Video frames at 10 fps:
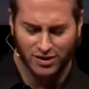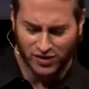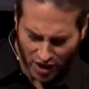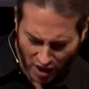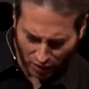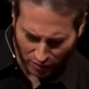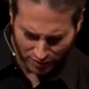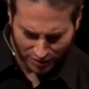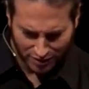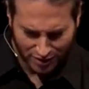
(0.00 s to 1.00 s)
So,
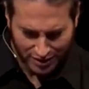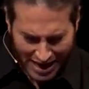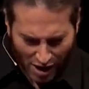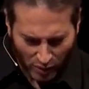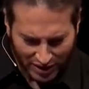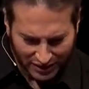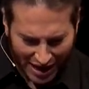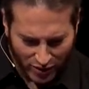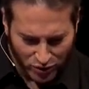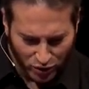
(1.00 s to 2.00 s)
now we
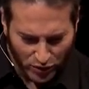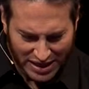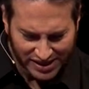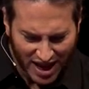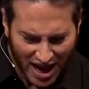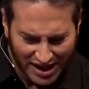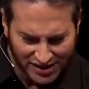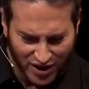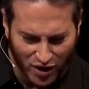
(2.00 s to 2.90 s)
allow you to resize